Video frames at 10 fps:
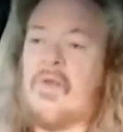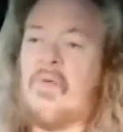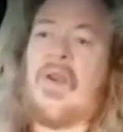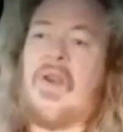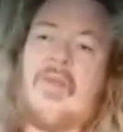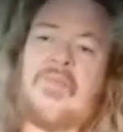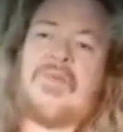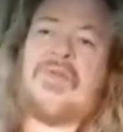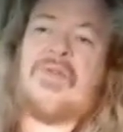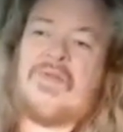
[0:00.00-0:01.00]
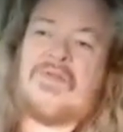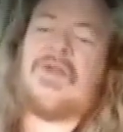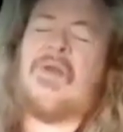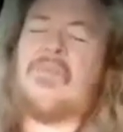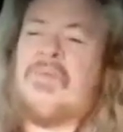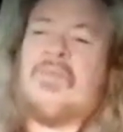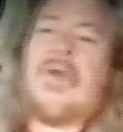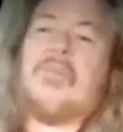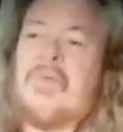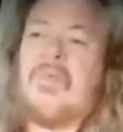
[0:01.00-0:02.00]
What happened to this? I mean,
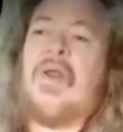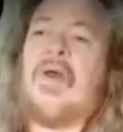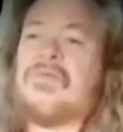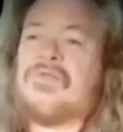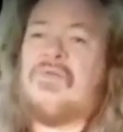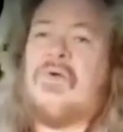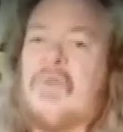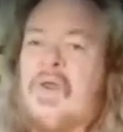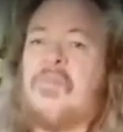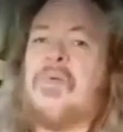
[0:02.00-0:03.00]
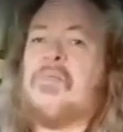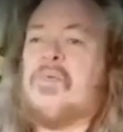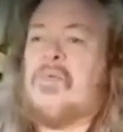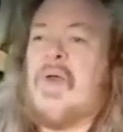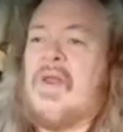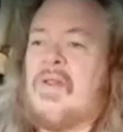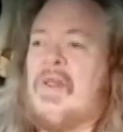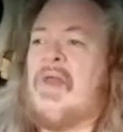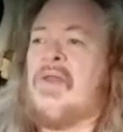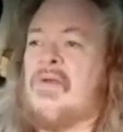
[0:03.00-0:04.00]
I remember when I was growing up, people had a
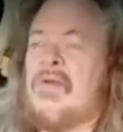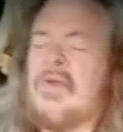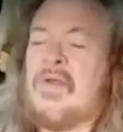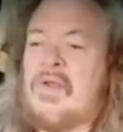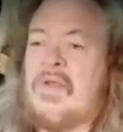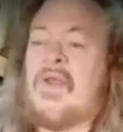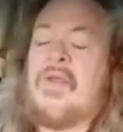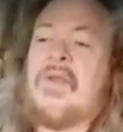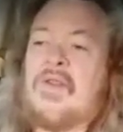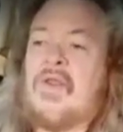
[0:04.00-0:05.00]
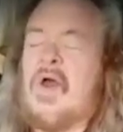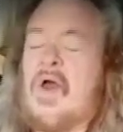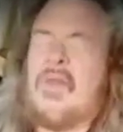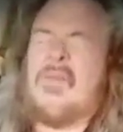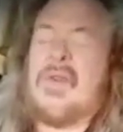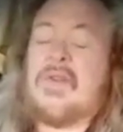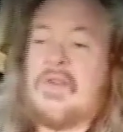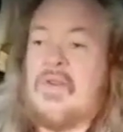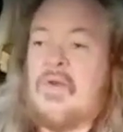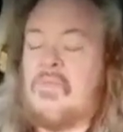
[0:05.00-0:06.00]
lot of, in God, I mean,
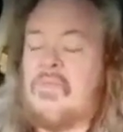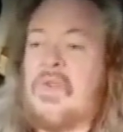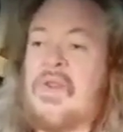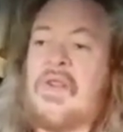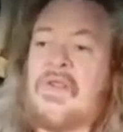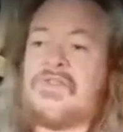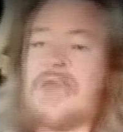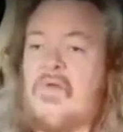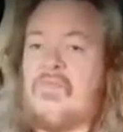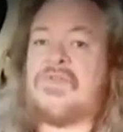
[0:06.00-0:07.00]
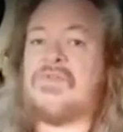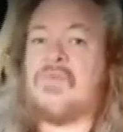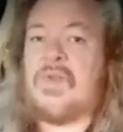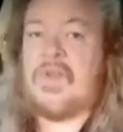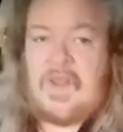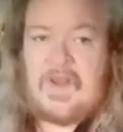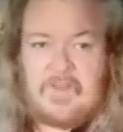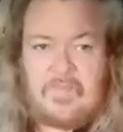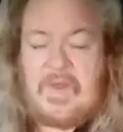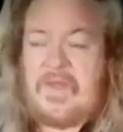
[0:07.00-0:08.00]
you know, meetings, conferences, we'd get
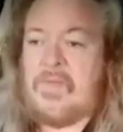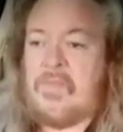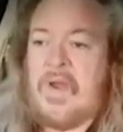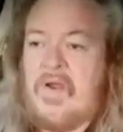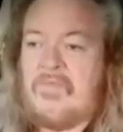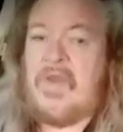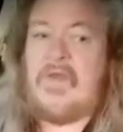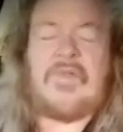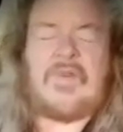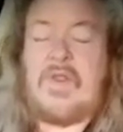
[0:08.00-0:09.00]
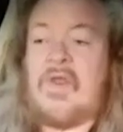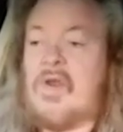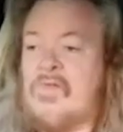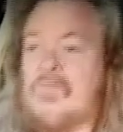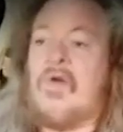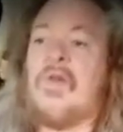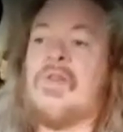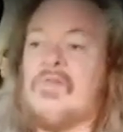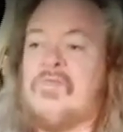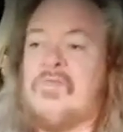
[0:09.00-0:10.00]
hit by the power of heaven, fall
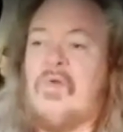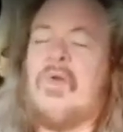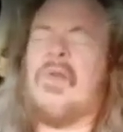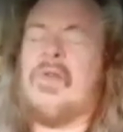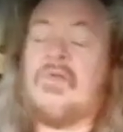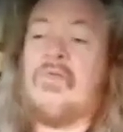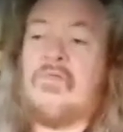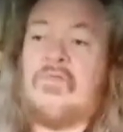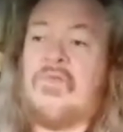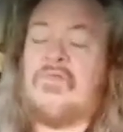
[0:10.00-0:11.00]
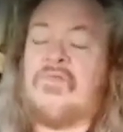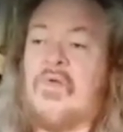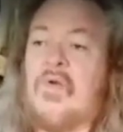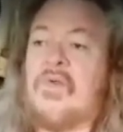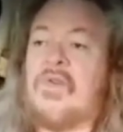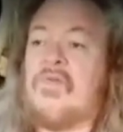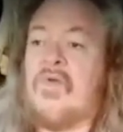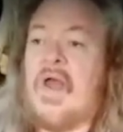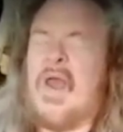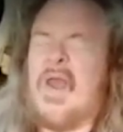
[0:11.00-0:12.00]
on the floor and, the floor and
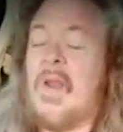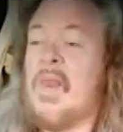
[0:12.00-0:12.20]
cry